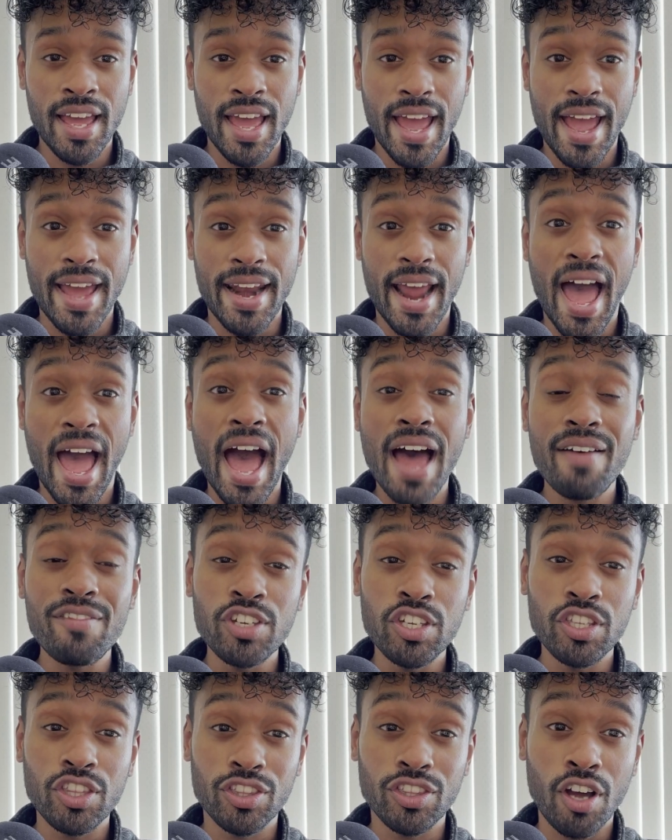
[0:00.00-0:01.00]
and
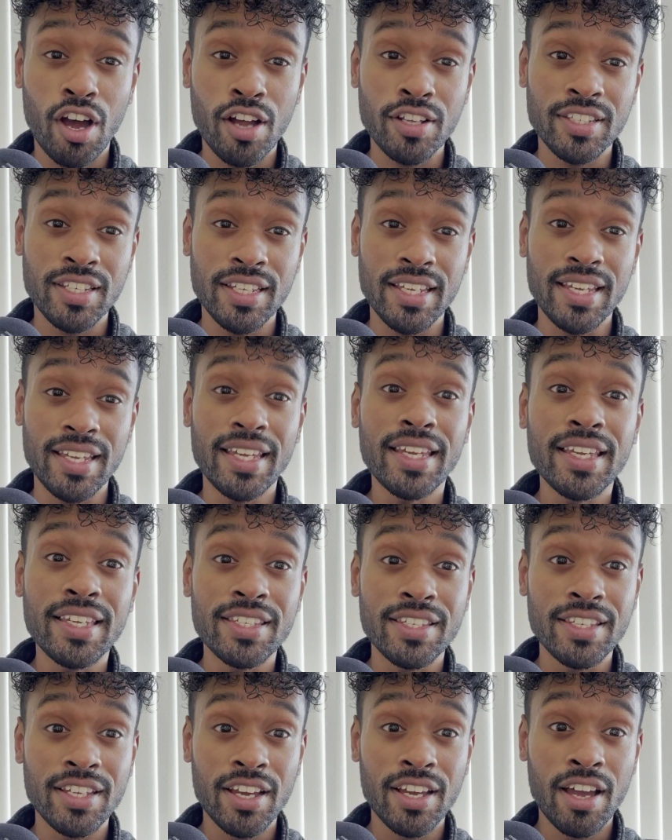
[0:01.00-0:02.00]
having thoughts
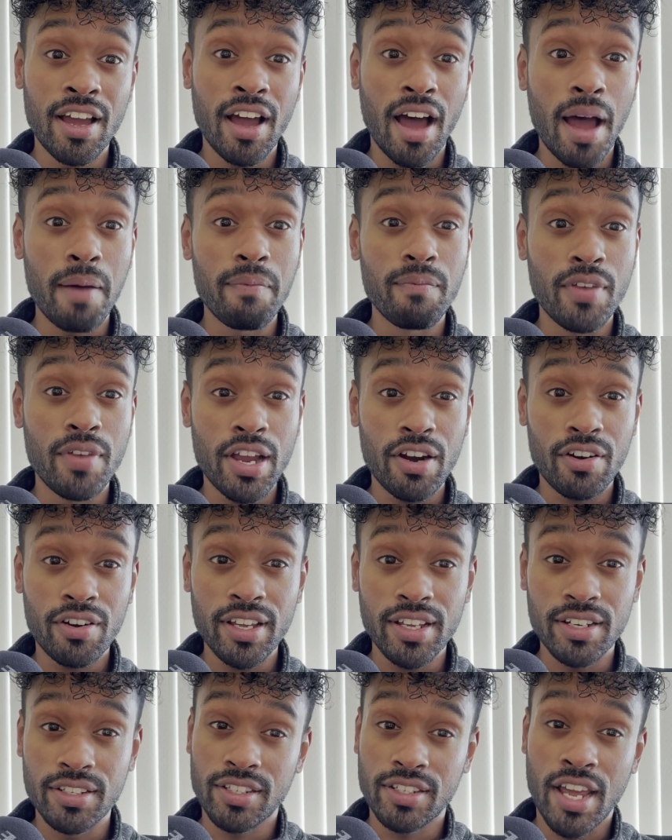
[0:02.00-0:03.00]
is a very
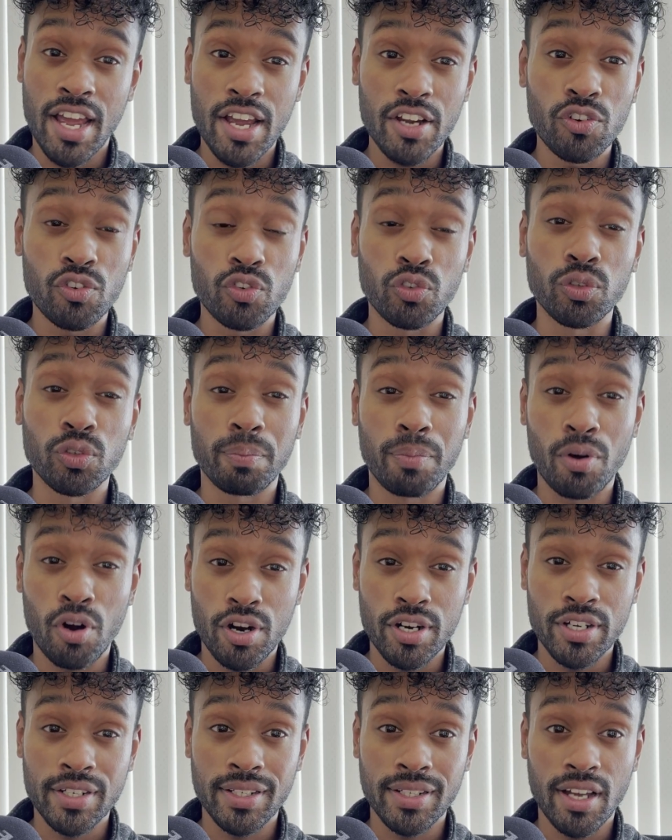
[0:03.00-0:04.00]
integral
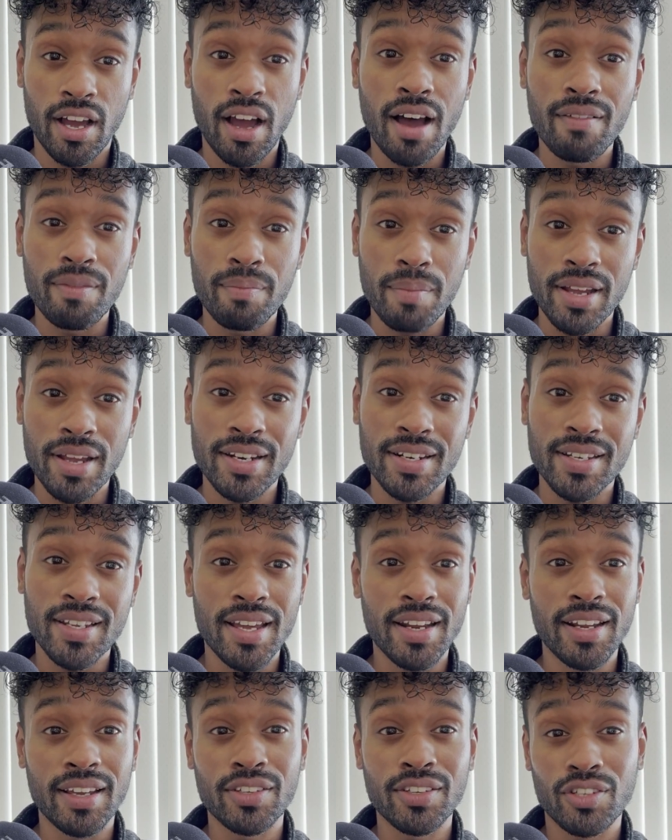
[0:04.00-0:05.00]
part of
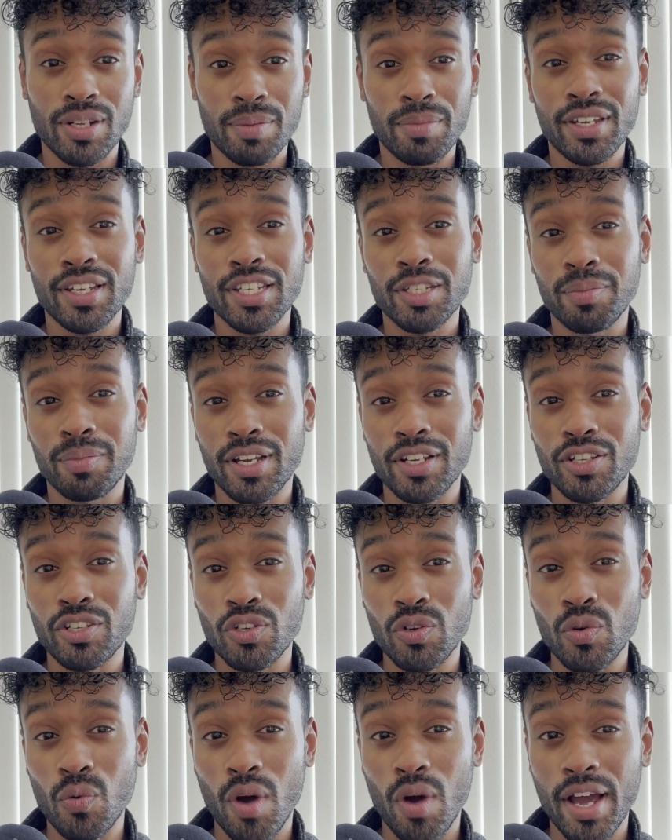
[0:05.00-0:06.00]
meditating. So let me explain
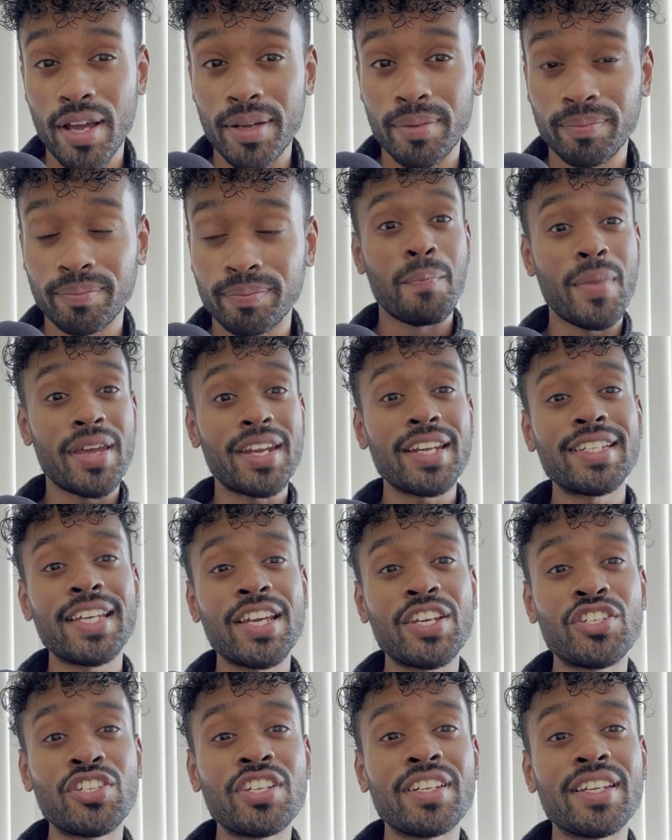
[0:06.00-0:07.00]
to you why.
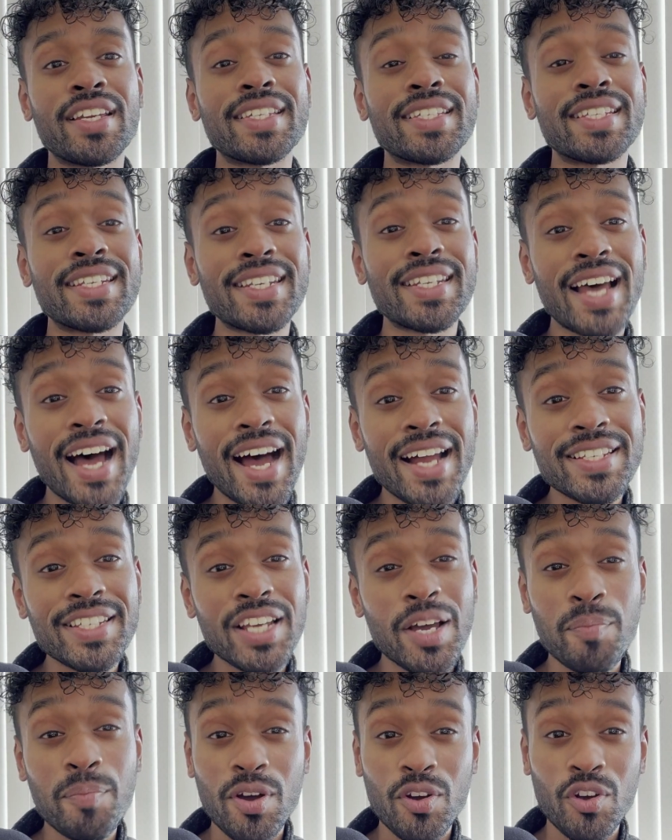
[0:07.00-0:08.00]
Meditation is not
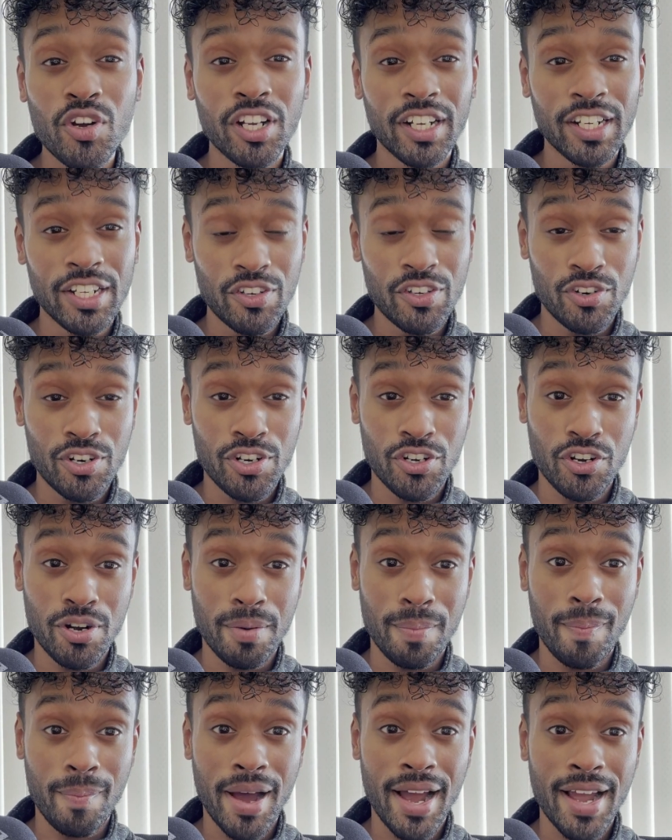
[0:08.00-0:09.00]
about clearing your
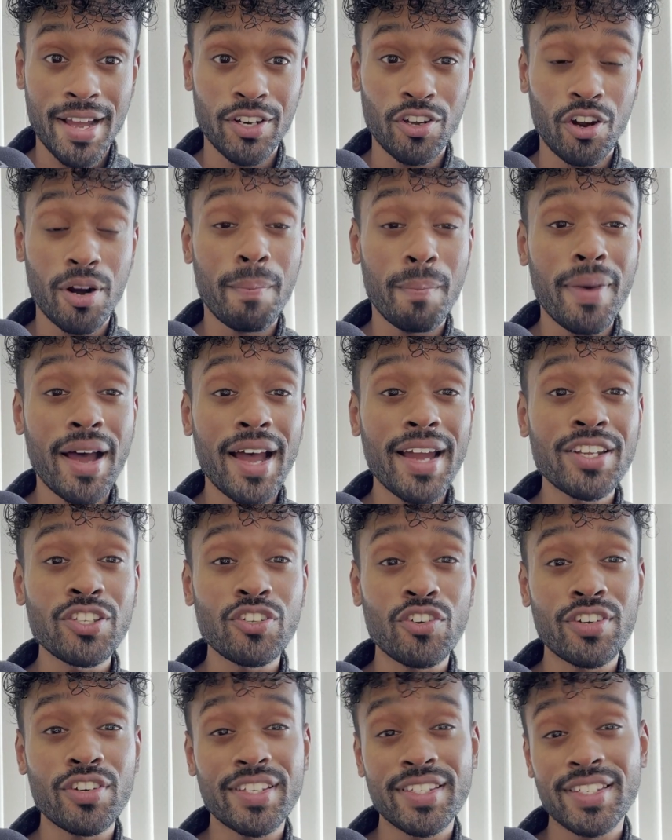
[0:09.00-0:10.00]
mind. Our minds
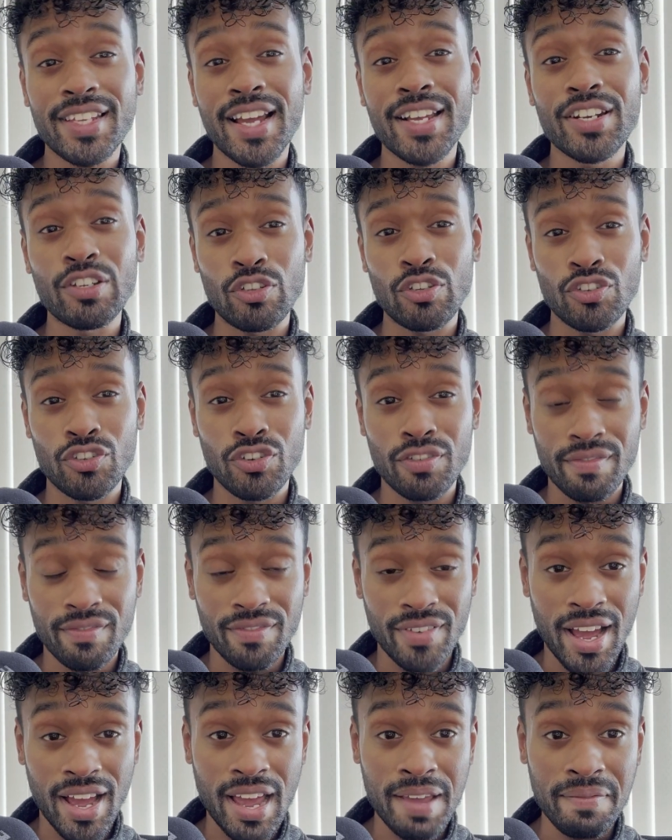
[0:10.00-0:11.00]
are designed to
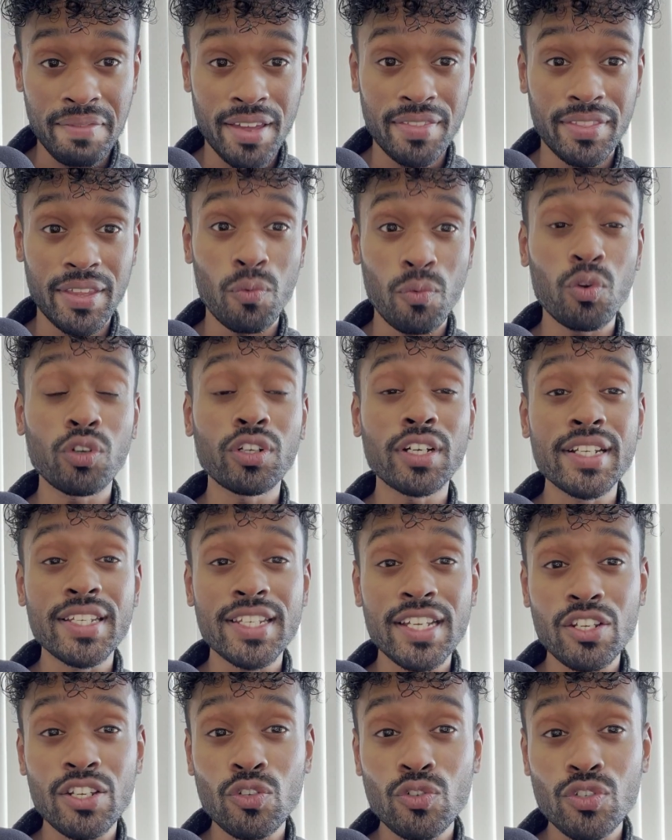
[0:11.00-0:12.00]
survive and they will
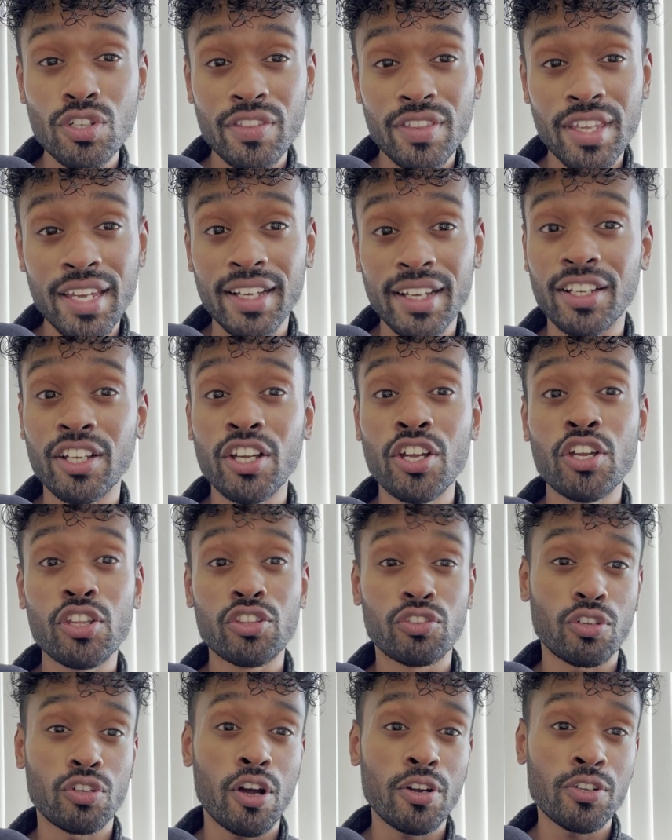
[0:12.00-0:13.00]
continue to think.
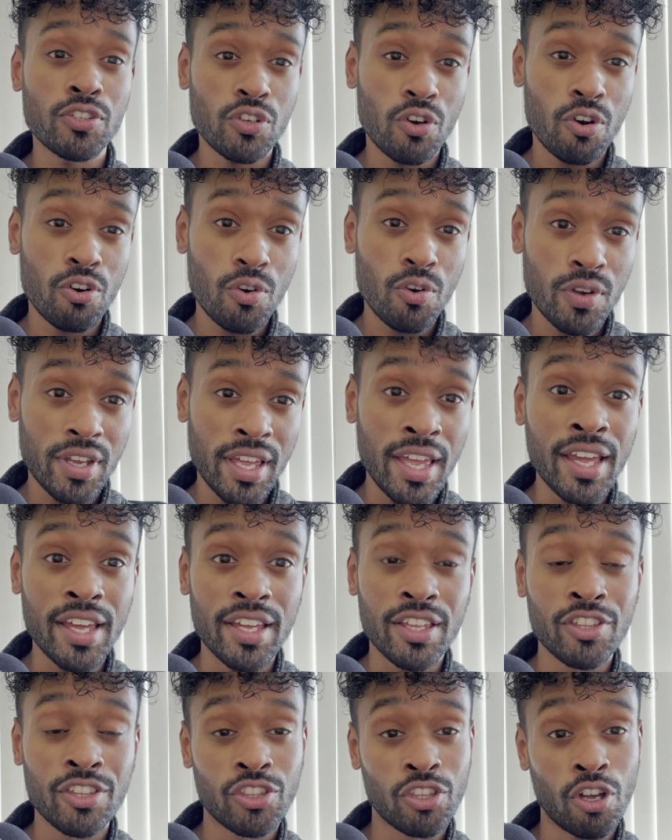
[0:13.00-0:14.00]
Thoughts are
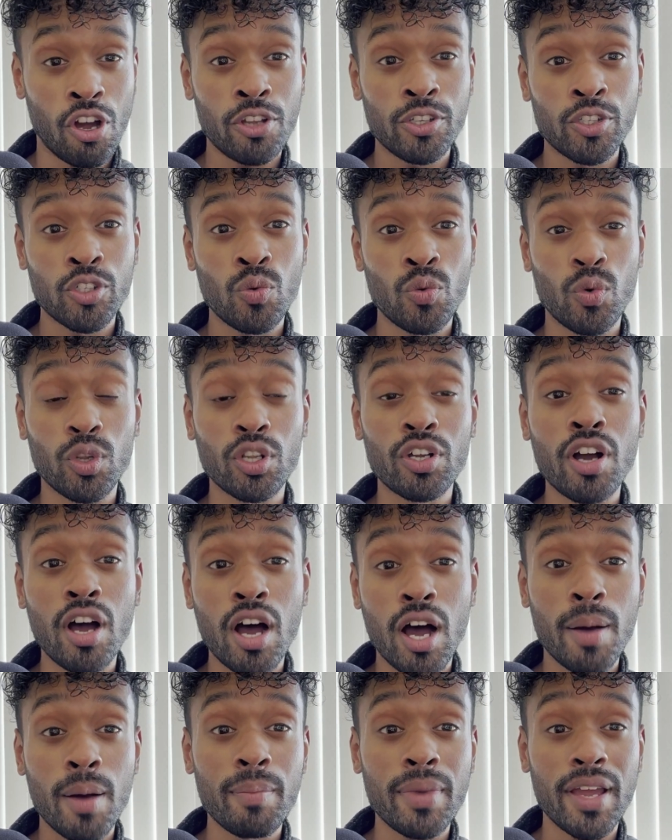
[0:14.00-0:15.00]
okay. Thoughts will
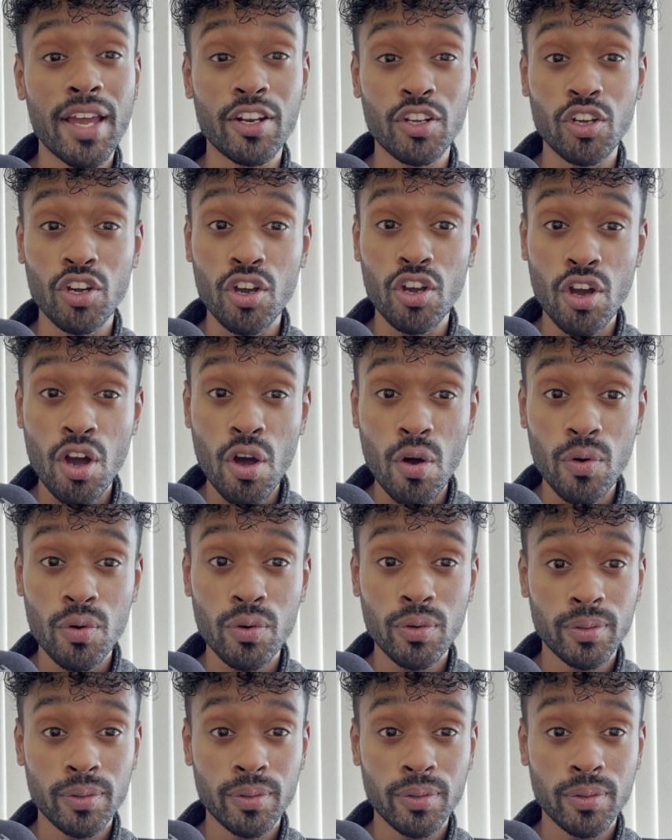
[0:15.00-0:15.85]
come and go.